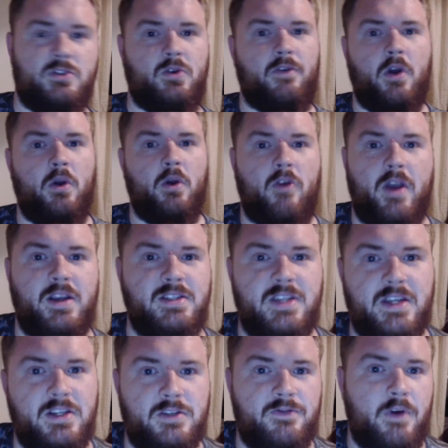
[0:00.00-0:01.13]
crazy
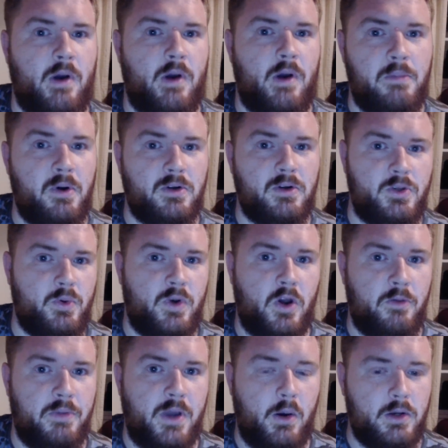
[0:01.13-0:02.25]
and just throw out a Bok 2 and hope
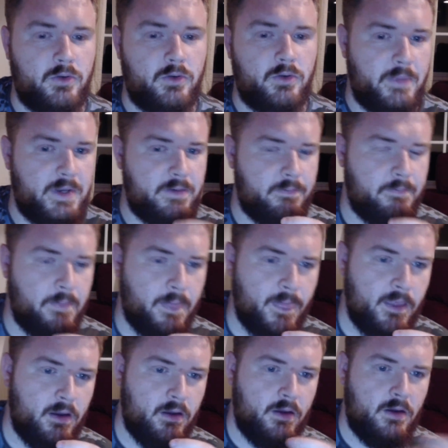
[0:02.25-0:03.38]
you go under a mid.
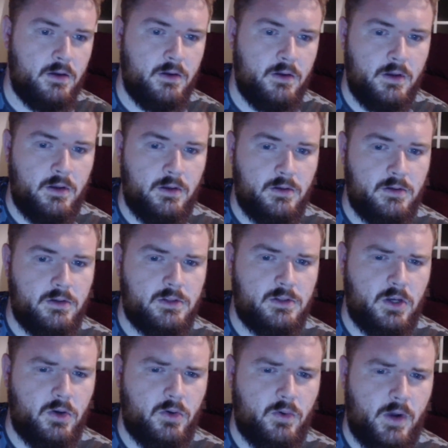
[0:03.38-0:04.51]

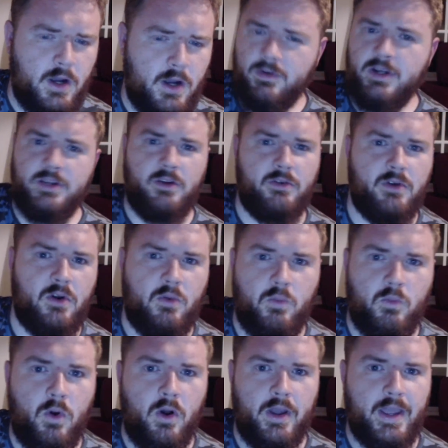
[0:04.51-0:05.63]
So I really don't know
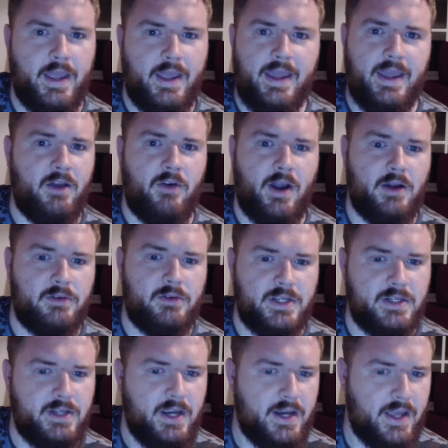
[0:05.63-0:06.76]
what it hitting grounded
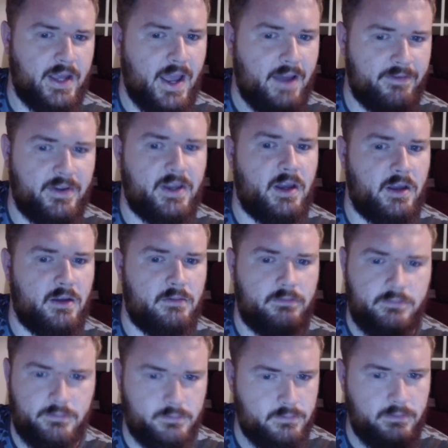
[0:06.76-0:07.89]
and it having a
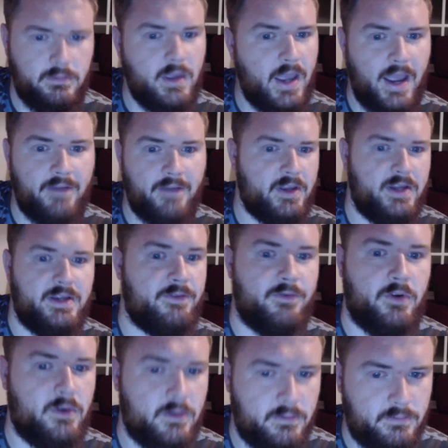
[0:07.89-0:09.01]

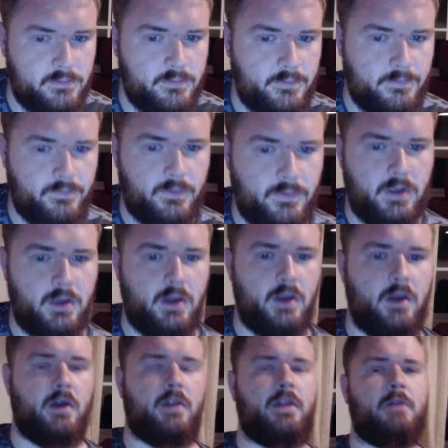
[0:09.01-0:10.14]
different
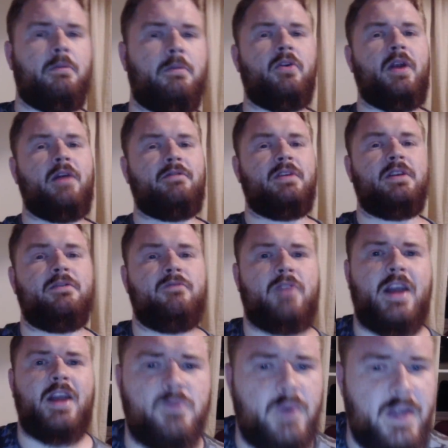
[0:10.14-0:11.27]
the opponent having a different
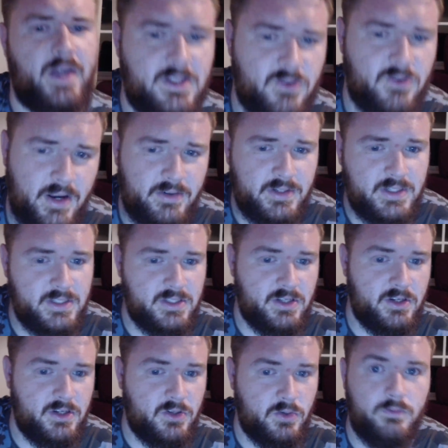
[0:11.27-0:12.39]
reaction when it hits grounded is going to
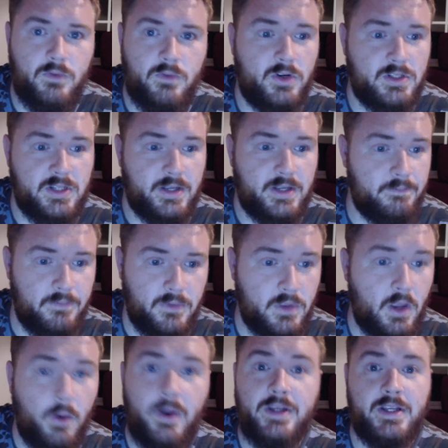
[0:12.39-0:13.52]
do. Honestly,
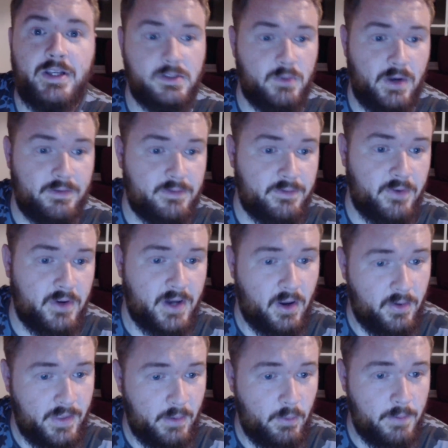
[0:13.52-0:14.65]
no idea, so we'll have to find out on
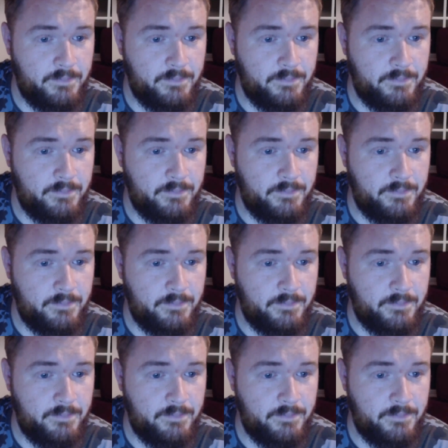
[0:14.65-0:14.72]
that one.